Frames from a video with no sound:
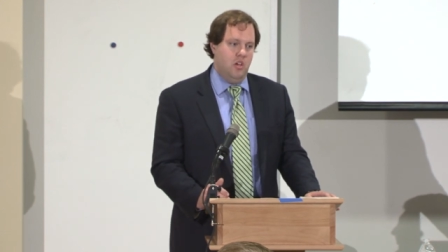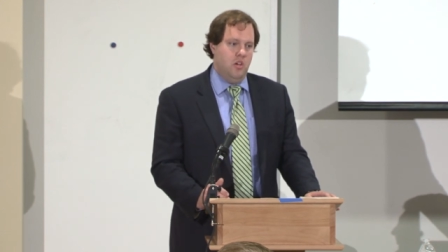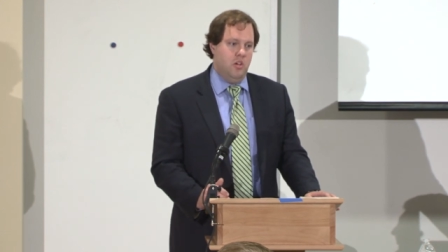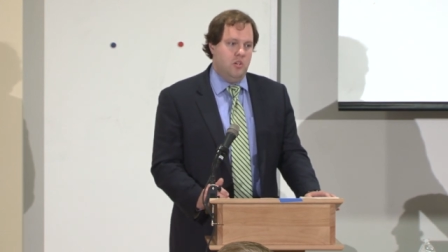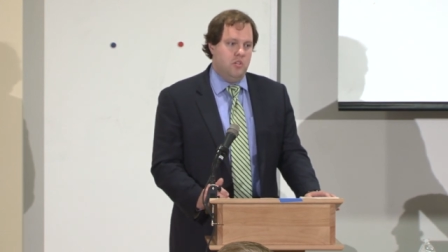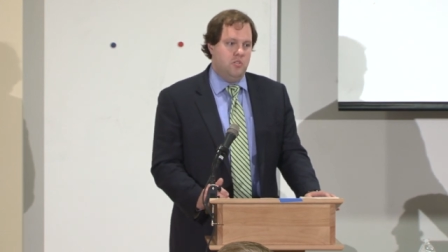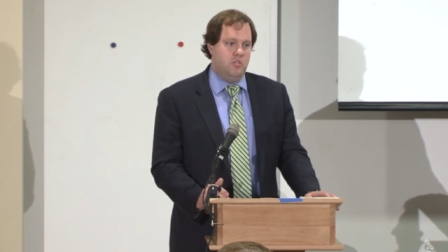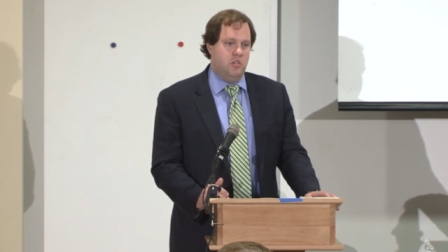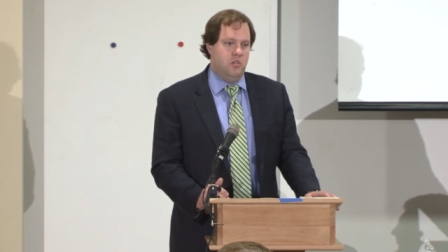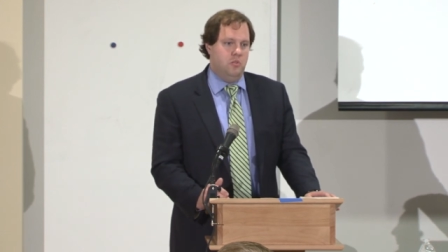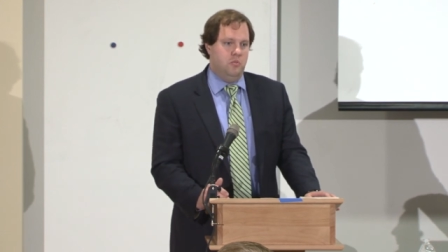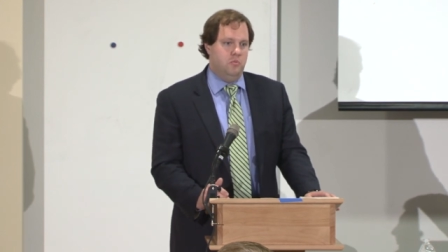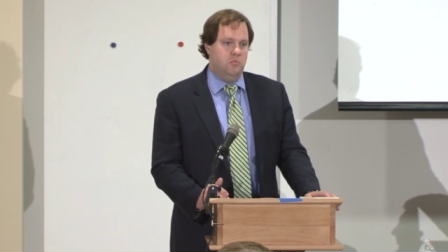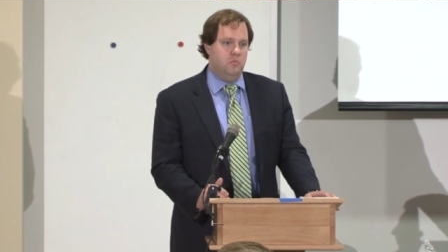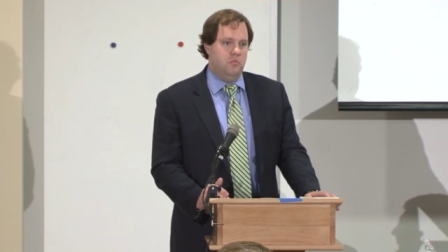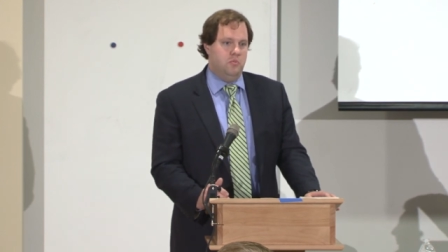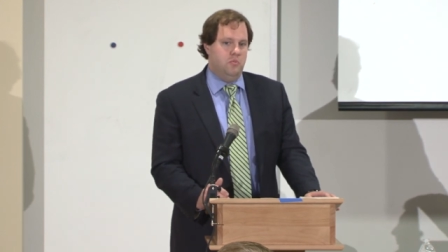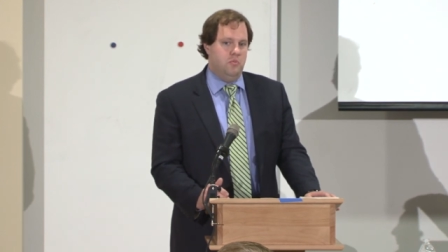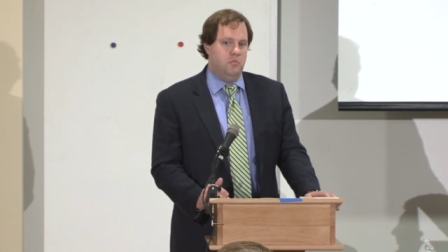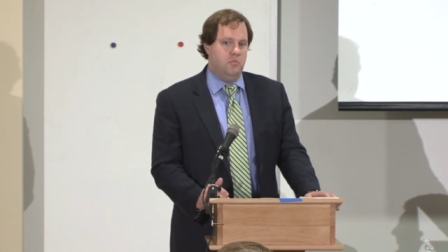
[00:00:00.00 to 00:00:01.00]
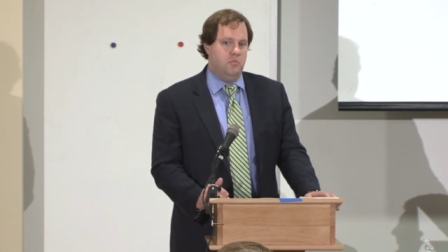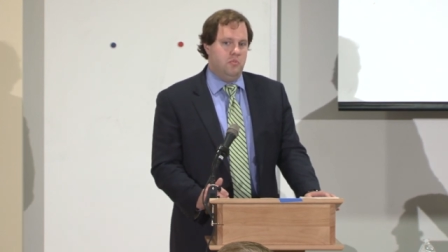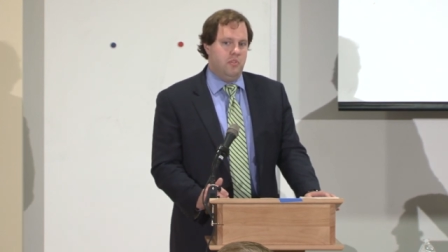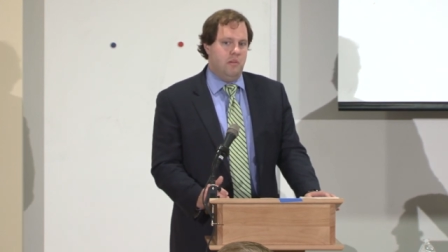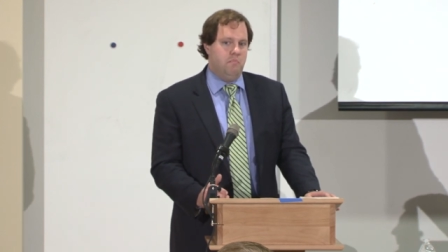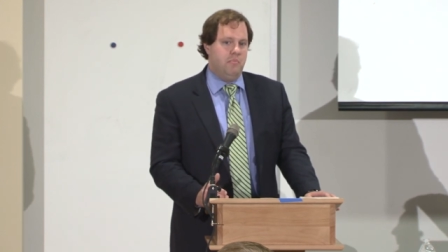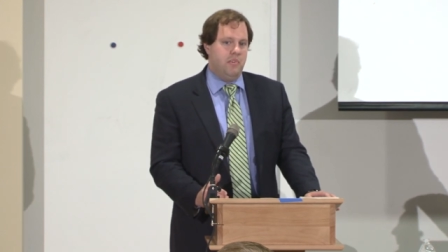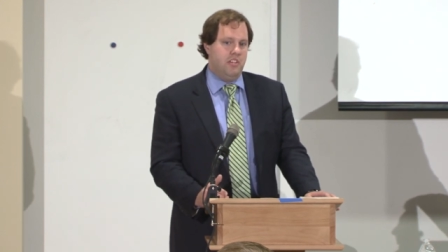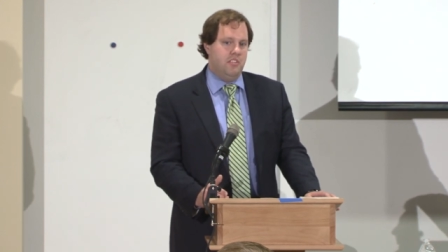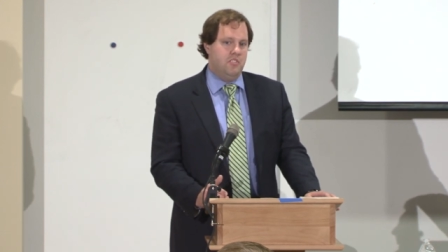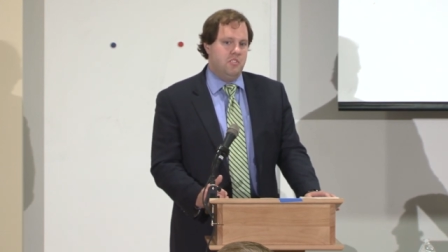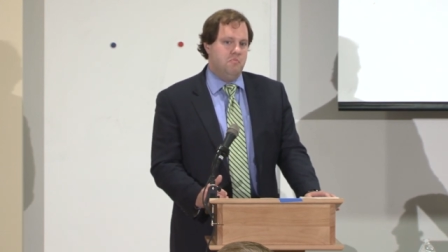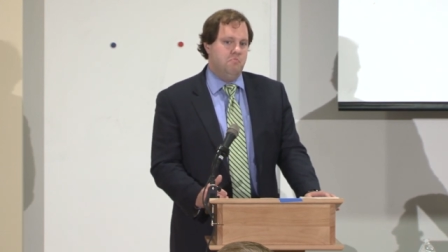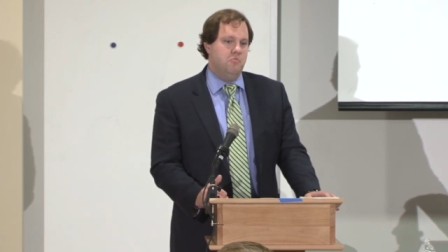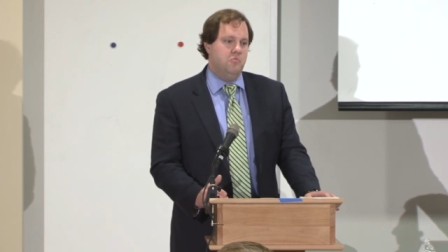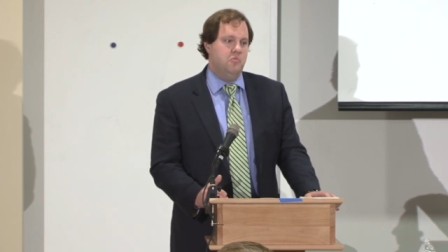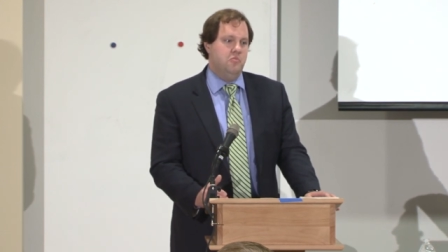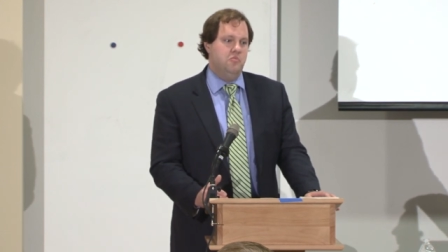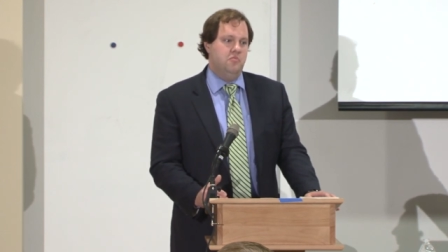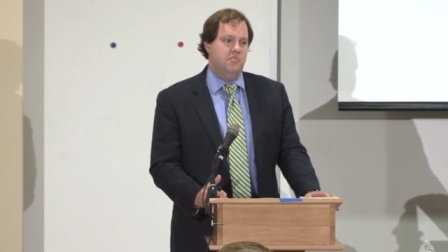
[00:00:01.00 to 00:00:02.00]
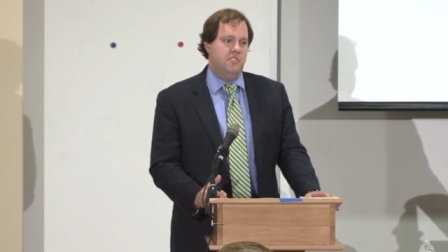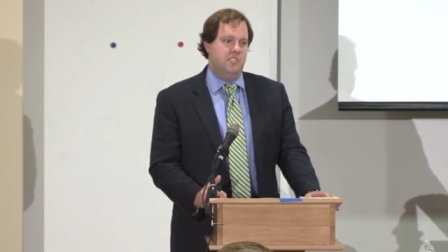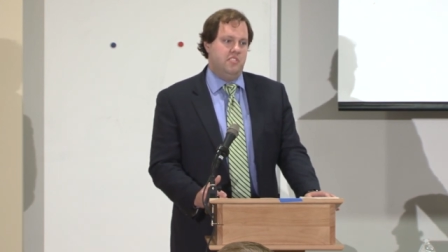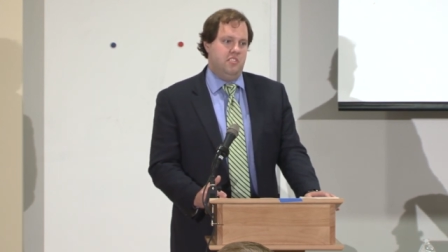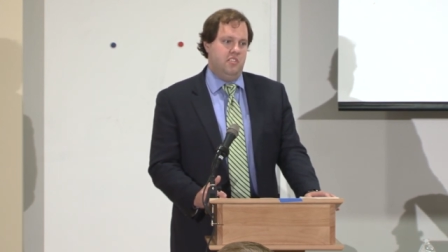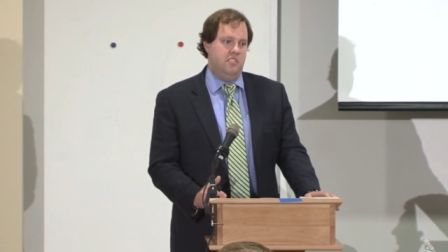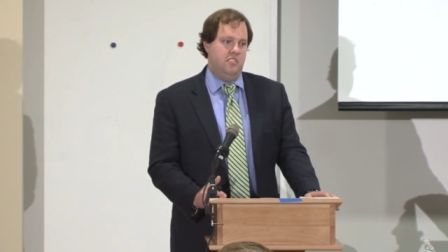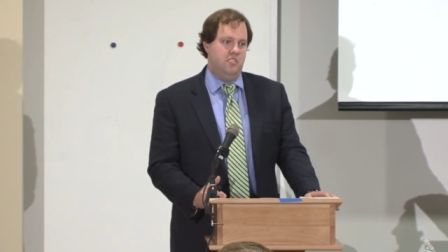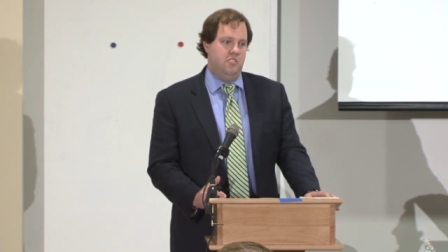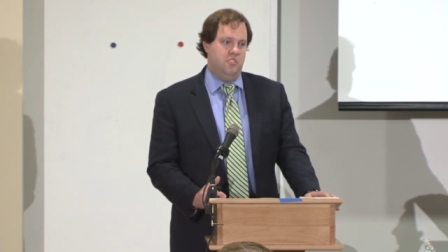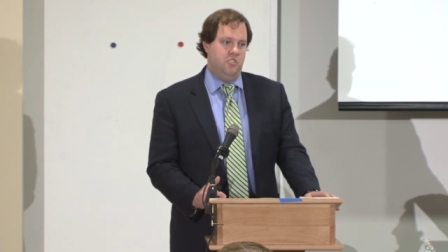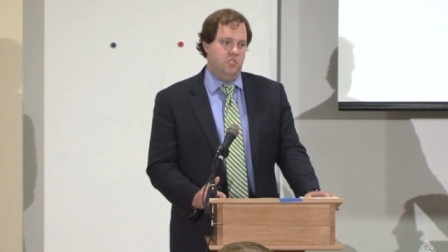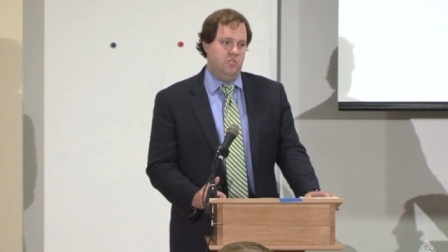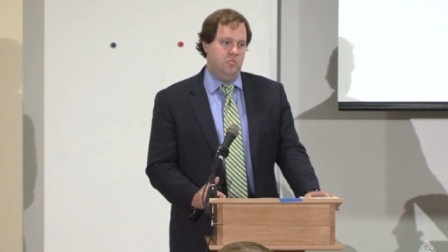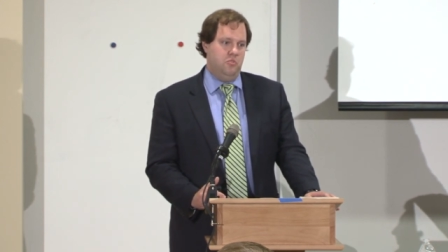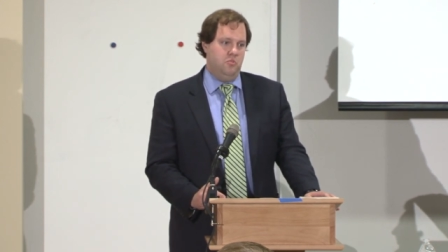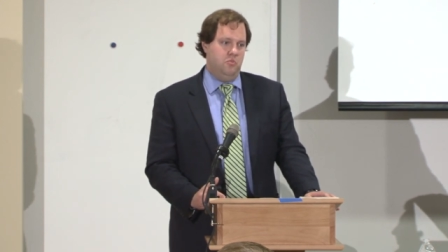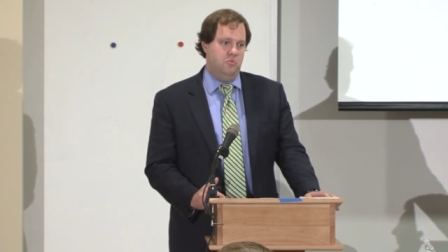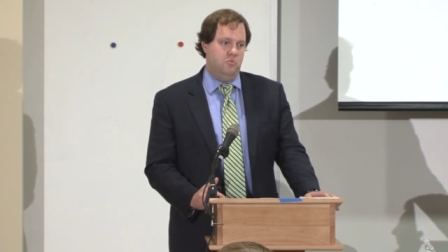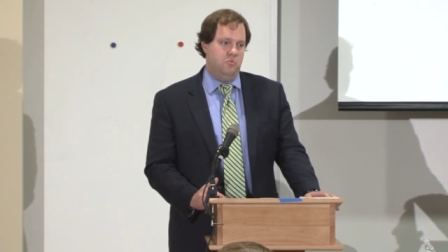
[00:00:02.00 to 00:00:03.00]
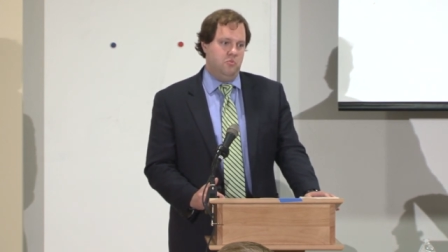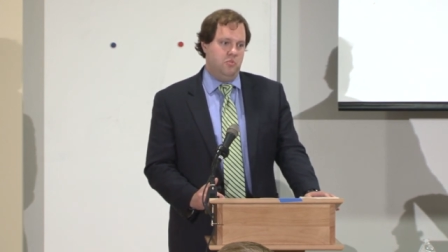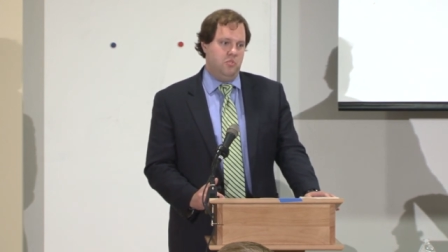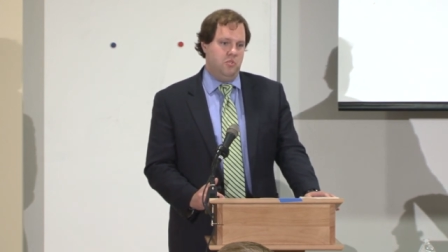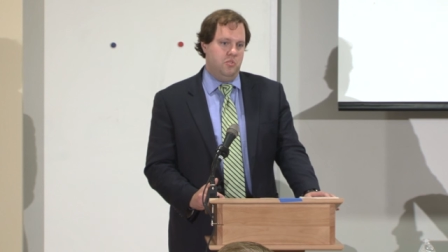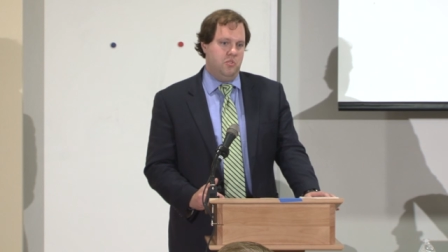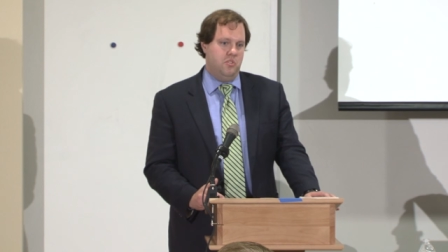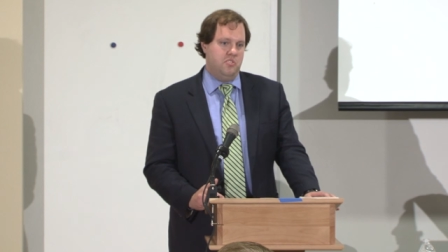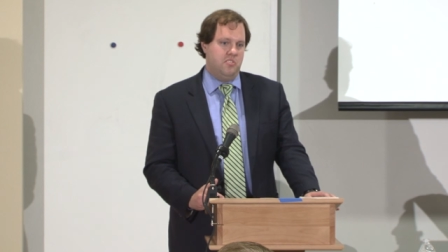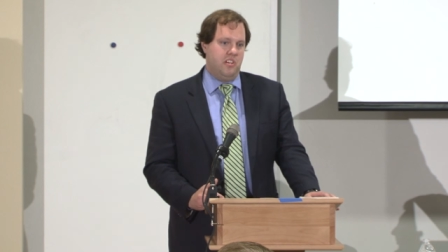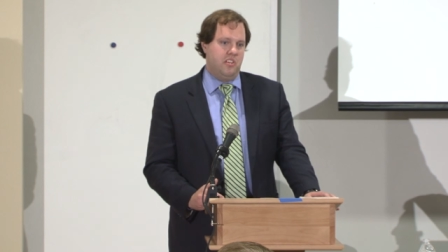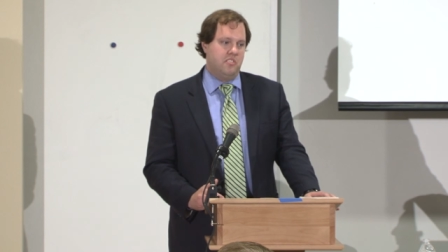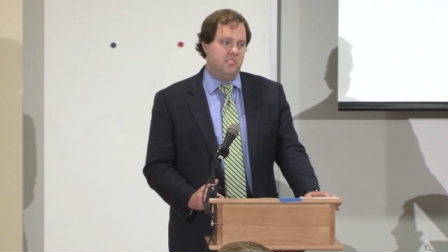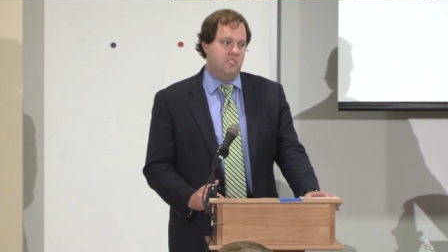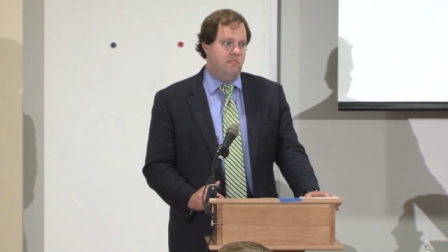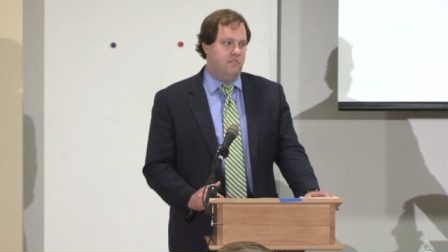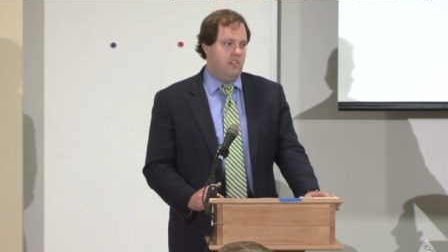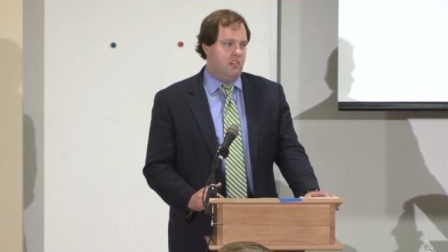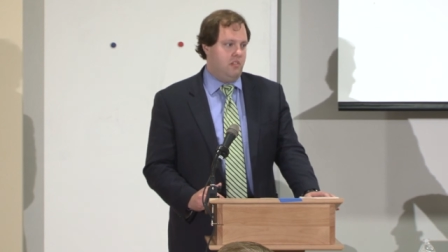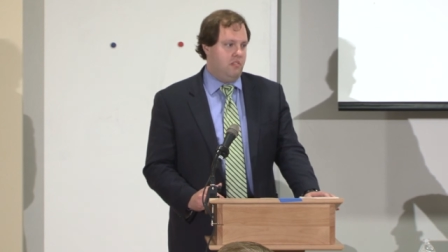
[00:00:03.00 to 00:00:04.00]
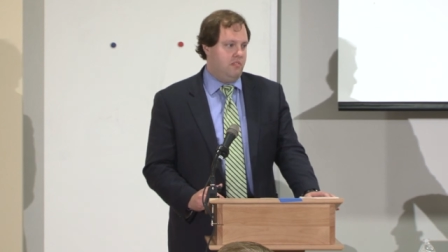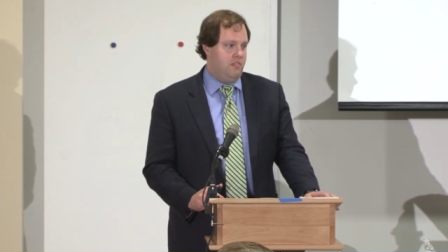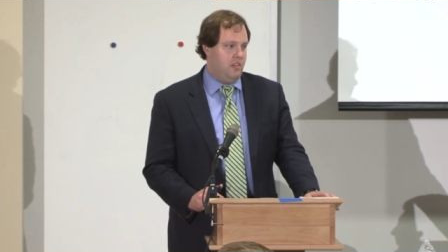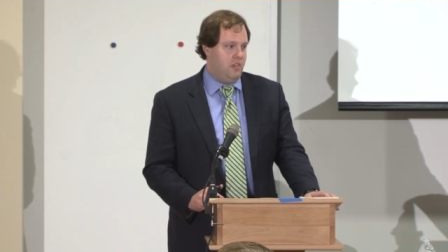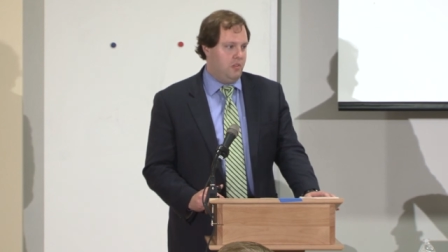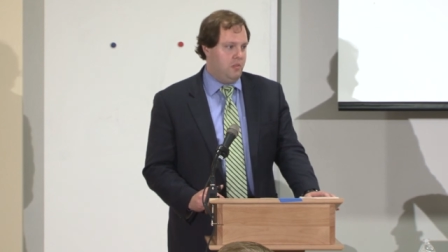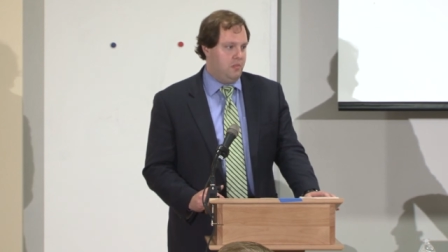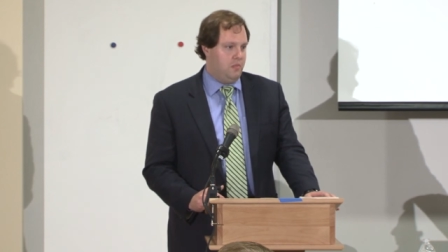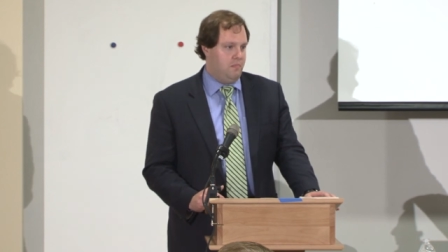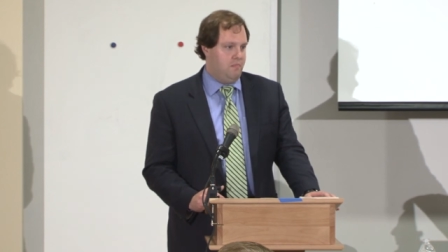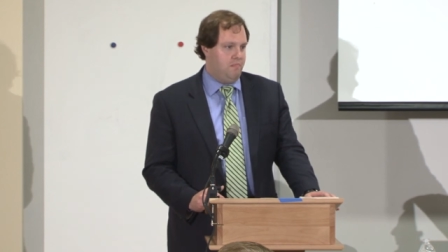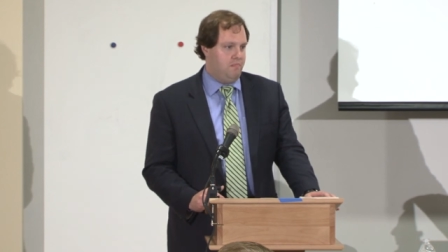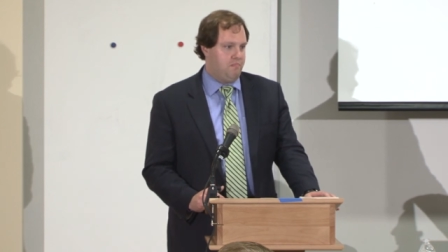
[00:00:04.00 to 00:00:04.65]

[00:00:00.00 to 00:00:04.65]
So that begins to move us into the sex offender field.